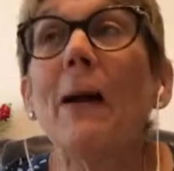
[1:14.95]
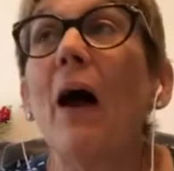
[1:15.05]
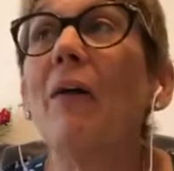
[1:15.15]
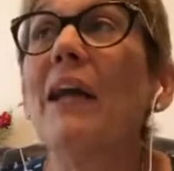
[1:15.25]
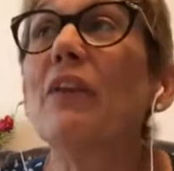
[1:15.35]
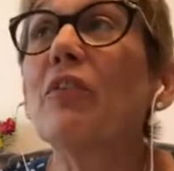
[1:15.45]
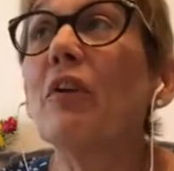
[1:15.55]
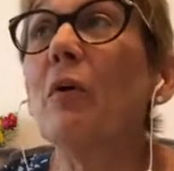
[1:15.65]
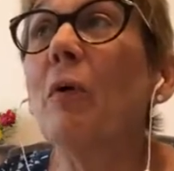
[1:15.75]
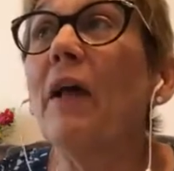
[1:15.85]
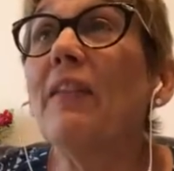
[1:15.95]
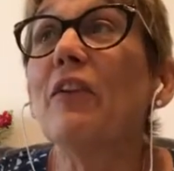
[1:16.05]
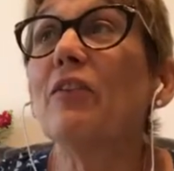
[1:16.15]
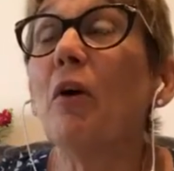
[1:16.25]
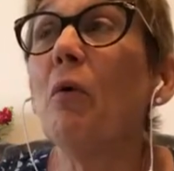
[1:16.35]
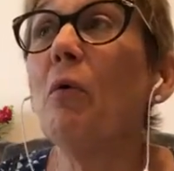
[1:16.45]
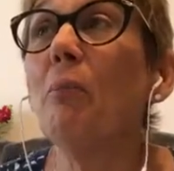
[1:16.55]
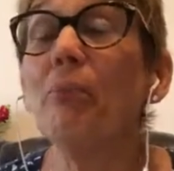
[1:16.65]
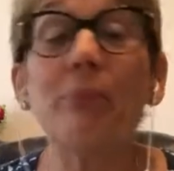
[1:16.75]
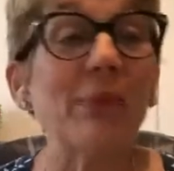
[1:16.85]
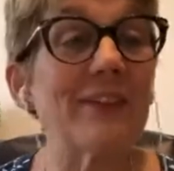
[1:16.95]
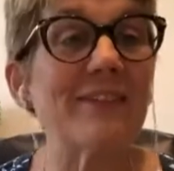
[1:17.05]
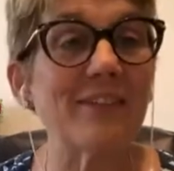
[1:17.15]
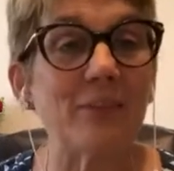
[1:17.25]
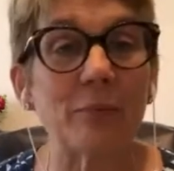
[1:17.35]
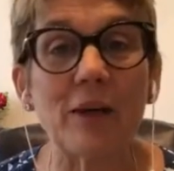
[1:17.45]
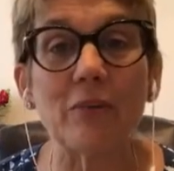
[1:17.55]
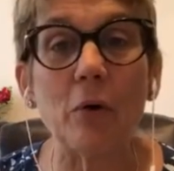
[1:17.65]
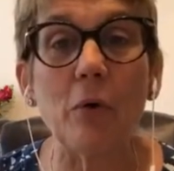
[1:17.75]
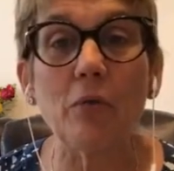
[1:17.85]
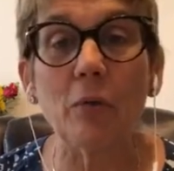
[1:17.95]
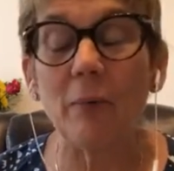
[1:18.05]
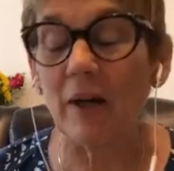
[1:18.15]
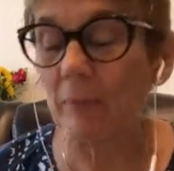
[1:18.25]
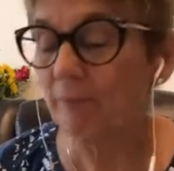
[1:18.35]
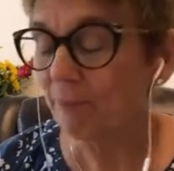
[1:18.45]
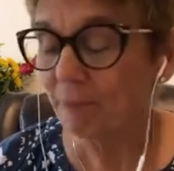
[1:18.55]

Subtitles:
All right, so this whole business around overwhelm,